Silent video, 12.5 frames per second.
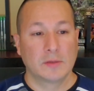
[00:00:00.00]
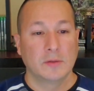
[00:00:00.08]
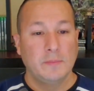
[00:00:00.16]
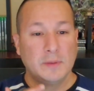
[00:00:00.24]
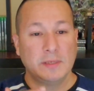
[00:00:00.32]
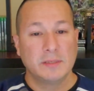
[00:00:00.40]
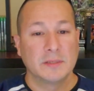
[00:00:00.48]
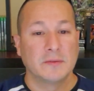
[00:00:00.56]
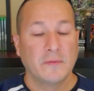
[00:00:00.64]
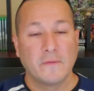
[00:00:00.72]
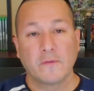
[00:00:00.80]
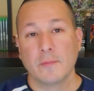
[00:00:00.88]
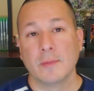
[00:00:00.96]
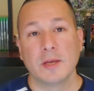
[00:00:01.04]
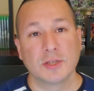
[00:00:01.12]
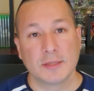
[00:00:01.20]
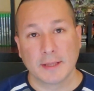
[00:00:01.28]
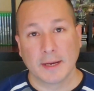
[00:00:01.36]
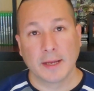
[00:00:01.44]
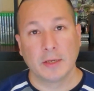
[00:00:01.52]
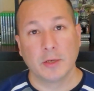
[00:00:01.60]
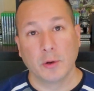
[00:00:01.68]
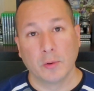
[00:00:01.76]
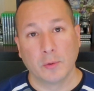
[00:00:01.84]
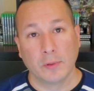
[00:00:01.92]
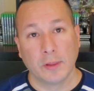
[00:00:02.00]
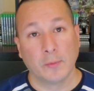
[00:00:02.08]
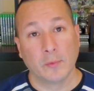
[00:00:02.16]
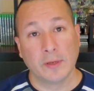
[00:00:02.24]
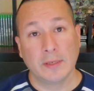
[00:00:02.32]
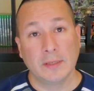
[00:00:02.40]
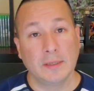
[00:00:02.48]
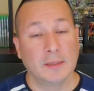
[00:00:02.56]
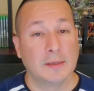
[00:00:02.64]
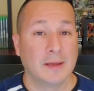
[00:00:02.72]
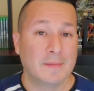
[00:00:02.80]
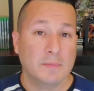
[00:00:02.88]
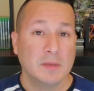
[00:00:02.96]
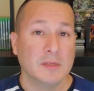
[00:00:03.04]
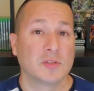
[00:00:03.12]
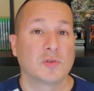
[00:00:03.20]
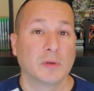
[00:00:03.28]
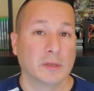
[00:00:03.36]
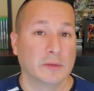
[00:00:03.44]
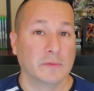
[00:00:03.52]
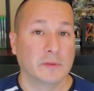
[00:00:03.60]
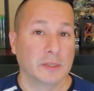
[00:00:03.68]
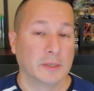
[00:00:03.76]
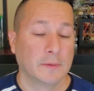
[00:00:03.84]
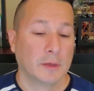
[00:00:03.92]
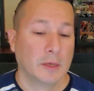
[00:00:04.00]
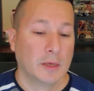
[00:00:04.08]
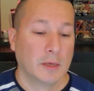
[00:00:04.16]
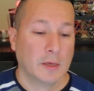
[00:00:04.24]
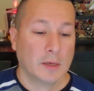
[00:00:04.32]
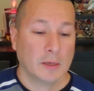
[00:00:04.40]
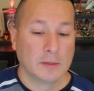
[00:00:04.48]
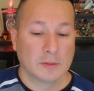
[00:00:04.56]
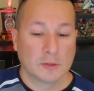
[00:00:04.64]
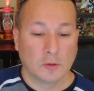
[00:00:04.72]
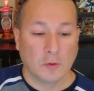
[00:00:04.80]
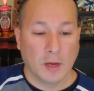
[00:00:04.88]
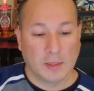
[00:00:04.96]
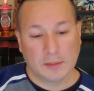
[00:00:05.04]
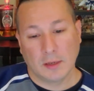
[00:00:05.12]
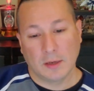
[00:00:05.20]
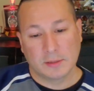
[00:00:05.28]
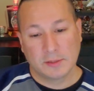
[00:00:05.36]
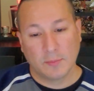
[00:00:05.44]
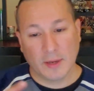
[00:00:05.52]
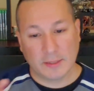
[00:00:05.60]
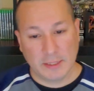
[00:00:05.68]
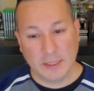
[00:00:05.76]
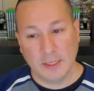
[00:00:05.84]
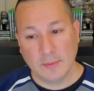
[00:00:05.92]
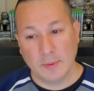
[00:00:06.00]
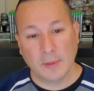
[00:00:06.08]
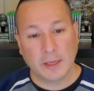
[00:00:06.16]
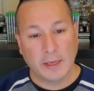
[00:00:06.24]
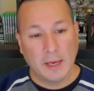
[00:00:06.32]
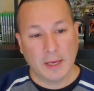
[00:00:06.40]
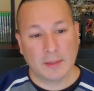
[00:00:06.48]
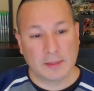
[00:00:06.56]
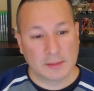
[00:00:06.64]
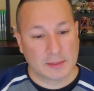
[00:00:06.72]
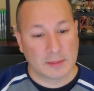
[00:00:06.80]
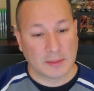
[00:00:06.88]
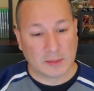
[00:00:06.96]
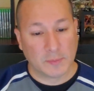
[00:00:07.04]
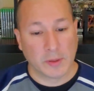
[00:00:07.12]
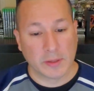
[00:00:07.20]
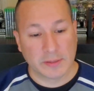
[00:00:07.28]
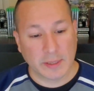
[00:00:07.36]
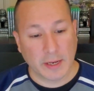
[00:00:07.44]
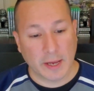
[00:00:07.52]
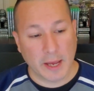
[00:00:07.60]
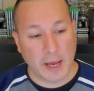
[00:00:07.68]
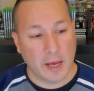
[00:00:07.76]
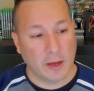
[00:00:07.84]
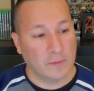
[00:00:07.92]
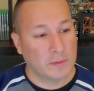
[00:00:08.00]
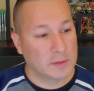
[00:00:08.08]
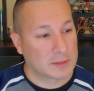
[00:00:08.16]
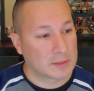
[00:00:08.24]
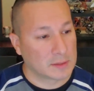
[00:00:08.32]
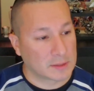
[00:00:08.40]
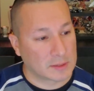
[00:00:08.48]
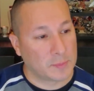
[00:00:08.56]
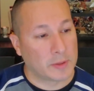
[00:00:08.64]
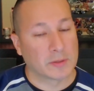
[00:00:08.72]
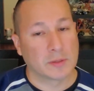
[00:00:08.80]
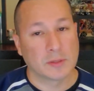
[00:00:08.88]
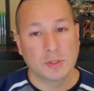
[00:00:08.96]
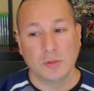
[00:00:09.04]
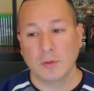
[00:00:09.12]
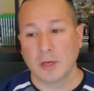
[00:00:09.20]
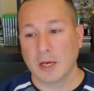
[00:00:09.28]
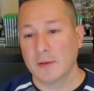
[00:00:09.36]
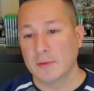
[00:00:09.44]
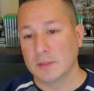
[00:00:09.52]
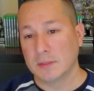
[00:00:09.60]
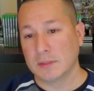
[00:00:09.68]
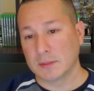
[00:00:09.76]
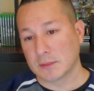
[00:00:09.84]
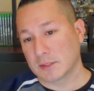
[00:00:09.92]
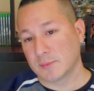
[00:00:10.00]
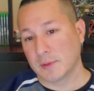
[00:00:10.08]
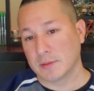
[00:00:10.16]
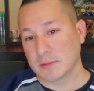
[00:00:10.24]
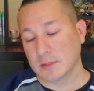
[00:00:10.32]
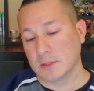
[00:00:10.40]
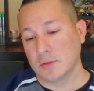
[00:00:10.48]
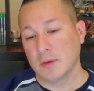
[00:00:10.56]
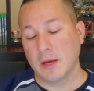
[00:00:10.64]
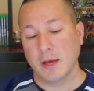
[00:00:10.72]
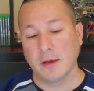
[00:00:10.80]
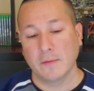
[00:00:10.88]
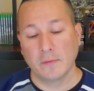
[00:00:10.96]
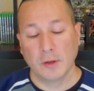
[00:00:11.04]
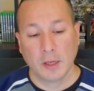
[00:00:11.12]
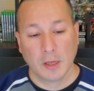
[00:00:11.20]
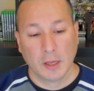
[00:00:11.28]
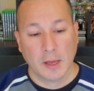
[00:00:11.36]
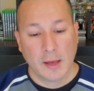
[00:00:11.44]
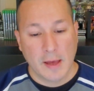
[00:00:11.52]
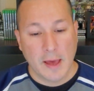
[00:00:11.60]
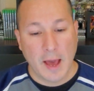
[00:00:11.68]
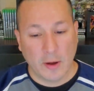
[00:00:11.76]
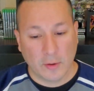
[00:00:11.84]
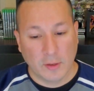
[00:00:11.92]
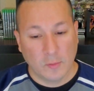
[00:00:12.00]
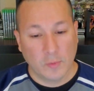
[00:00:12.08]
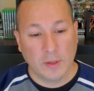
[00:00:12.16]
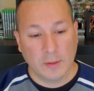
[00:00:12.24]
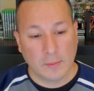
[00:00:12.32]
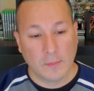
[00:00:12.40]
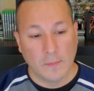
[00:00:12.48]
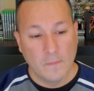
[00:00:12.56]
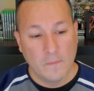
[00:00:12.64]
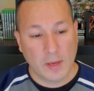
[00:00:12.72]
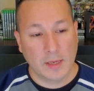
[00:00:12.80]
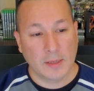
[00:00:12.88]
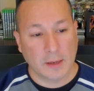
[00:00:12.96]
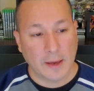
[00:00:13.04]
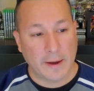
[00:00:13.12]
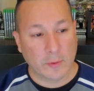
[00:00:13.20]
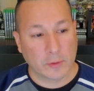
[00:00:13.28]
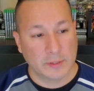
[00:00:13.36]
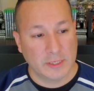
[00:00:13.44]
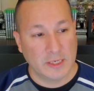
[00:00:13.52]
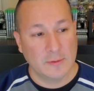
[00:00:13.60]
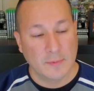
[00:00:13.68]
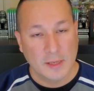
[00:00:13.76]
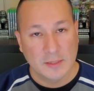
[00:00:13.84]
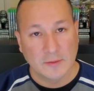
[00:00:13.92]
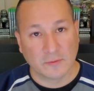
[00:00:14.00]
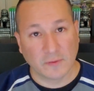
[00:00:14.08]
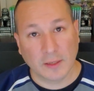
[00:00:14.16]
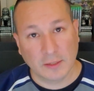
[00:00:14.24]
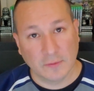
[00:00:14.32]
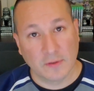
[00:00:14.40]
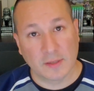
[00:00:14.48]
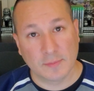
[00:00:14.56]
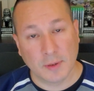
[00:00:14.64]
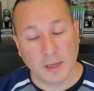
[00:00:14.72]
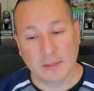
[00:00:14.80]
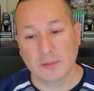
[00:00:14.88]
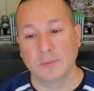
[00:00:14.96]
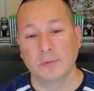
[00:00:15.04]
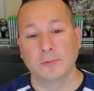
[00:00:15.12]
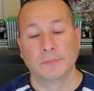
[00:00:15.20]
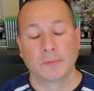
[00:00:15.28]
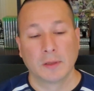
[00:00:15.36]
are the pieces of information that I know that we need administratively. So I talked to my team. I'm like, hey, this is the experience that I have. This is the experience that you have. This is the experience that you have. How can we make our team as effective as possible?